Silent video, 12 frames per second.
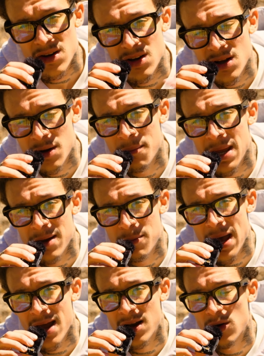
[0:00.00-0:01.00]
you're going to make
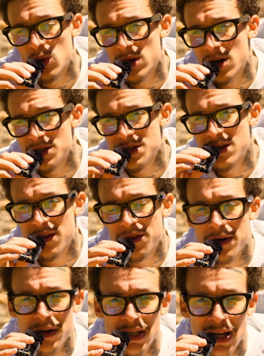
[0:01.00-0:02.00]
back
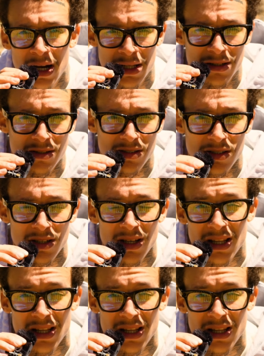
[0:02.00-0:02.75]
$130.